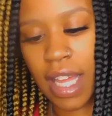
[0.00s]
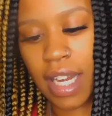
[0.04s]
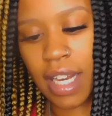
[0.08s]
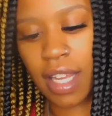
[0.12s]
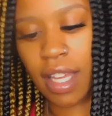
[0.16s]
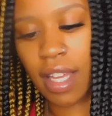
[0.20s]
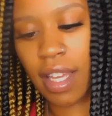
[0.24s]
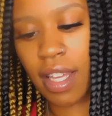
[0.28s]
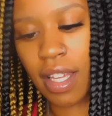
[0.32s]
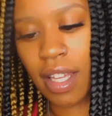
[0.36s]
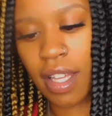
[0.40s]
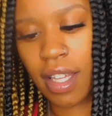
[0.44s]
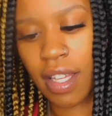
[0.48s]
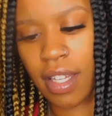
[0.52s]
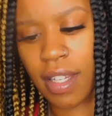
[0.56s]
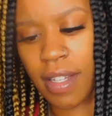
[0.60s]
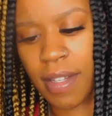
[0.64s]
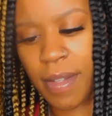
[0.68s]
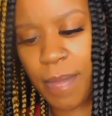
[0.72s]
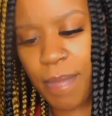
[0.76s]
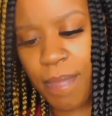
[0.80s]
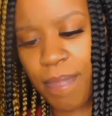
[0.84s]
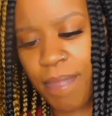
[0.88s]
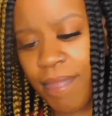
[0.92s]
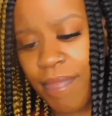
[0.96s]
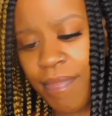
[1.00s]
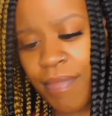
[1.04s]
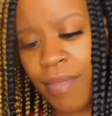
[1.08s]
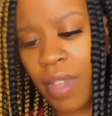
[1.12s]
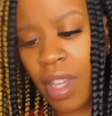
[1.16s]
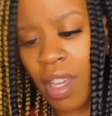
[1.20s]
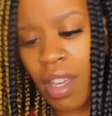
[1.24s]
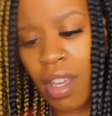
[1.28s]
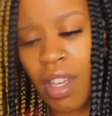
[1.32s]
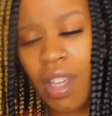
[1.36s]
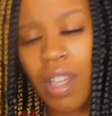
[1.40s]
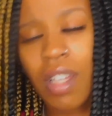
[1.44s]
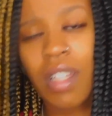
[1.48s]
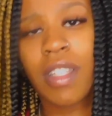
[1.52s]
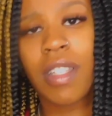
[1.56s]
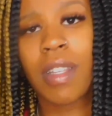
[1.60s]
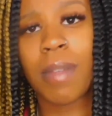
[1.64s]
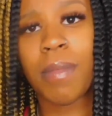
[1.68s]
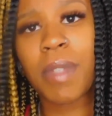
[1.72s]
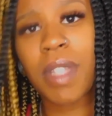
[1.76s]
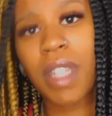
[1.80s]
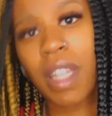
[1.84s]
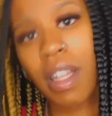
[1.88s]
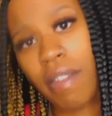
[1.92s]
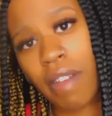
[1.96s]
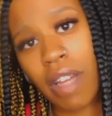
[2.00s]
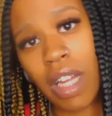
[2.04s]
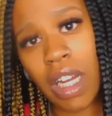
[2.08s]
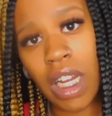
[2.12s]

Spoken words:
did get some stuff I